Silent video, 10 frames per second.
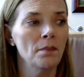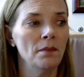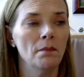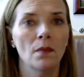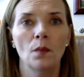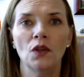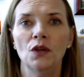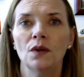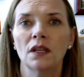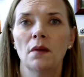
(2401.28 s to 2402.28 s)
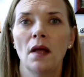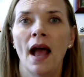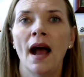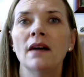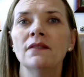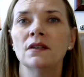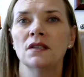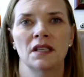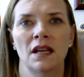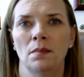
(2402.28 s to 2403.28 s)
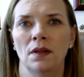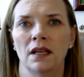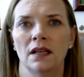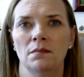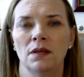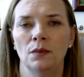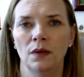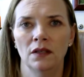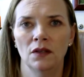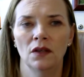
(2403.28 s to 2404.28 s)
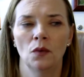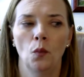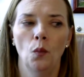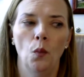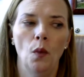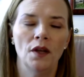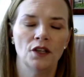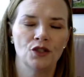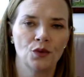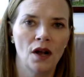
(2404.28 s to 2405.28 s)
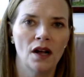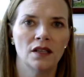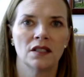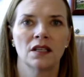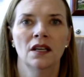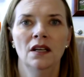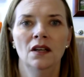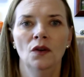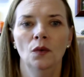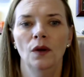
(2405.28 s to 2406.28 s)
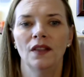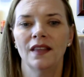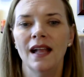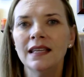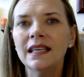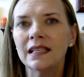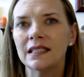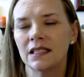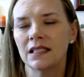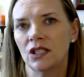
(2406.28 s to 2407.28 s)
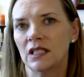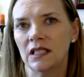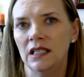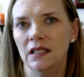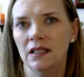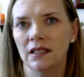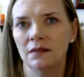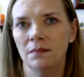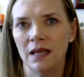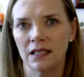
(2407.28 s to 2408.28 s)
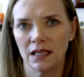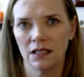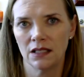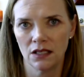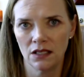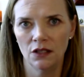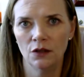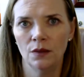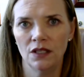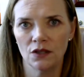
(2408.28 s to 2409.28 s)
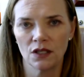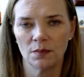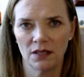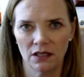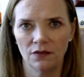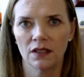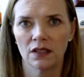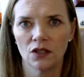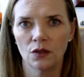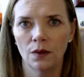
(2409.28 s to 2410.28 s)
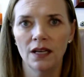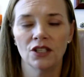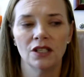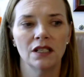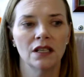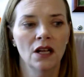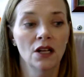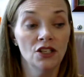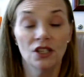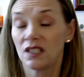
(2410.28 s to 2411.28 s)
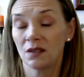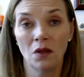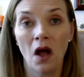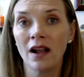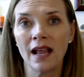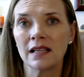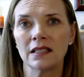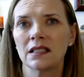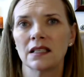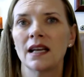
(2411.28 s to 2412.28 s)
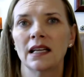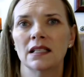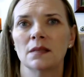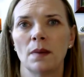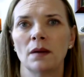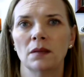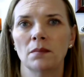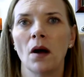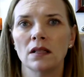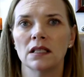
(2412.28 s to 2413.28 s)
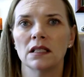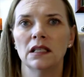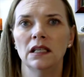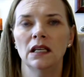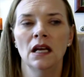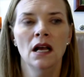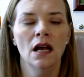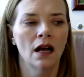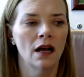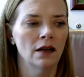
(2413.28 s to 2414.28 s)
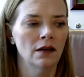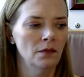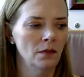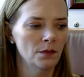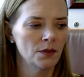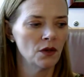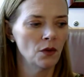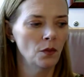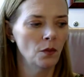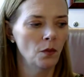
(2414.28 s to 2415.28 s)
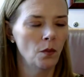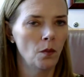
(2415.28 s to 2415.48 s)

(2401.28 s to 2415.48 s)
But you can have your estate plan be written in a trust with any contingency that makes sense to you in your specific situation, just so long as it's not against public policy. Um, so